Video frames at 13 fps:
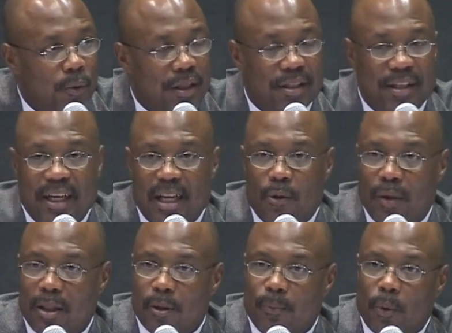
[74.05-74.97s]
We're dealing
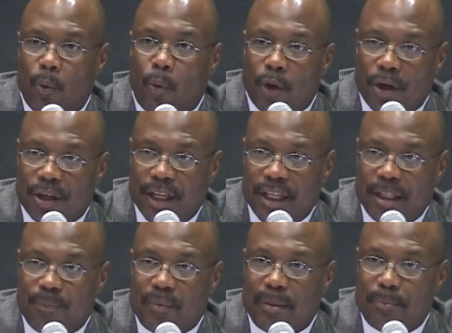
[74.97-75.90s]
with
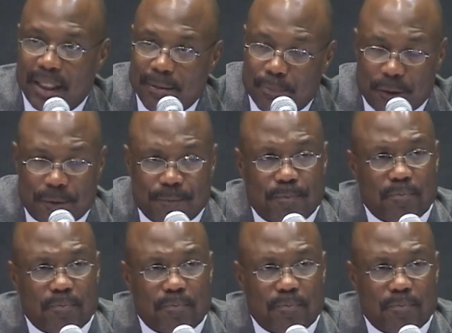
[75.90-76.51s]
working people,